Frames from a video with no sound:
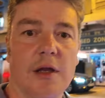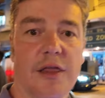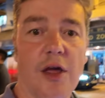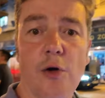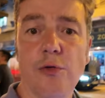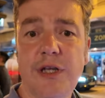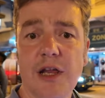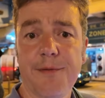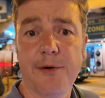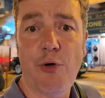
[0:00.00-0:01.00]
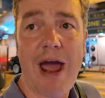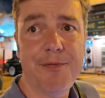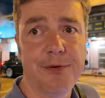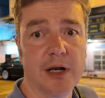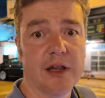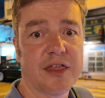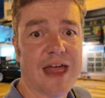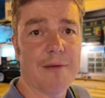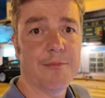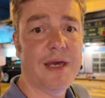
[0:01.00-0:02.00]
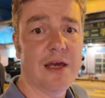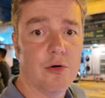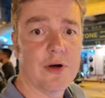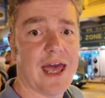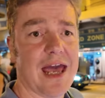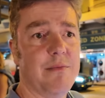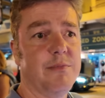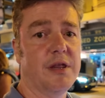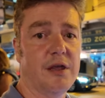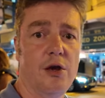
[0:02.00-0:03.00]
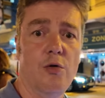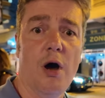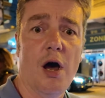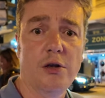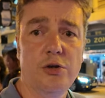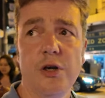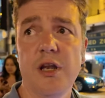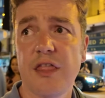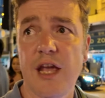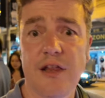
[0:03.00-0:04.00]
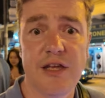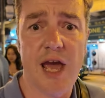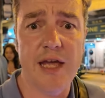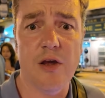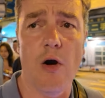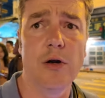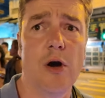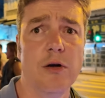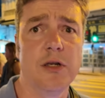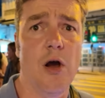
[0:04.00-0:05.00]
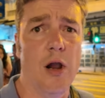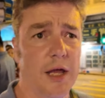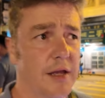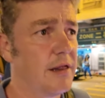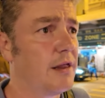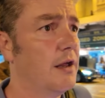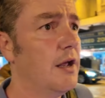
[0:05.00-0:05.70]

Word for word: So just for reference, that meal came to 168 Hong Kong dollars.